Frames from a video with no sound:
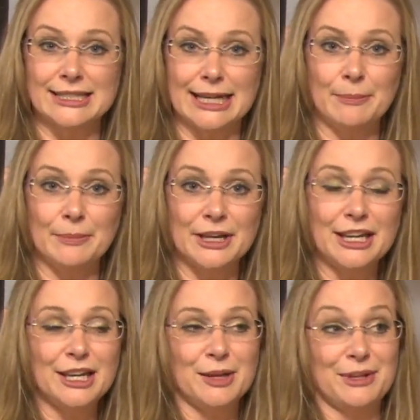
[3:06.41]
damp,
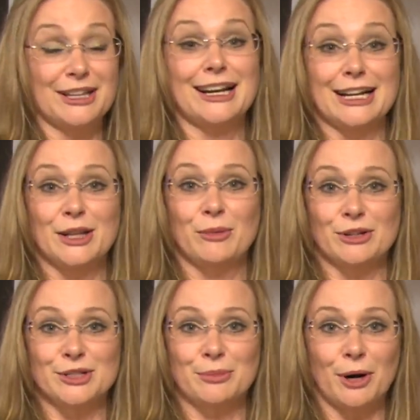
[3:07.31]
but clearly there
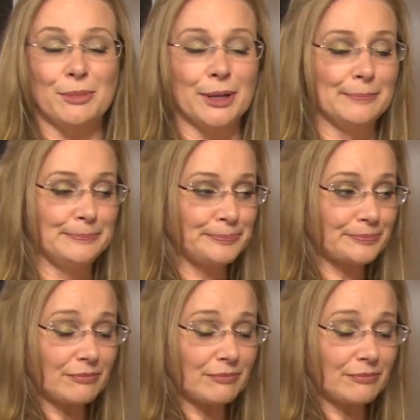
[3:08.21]
was a problem.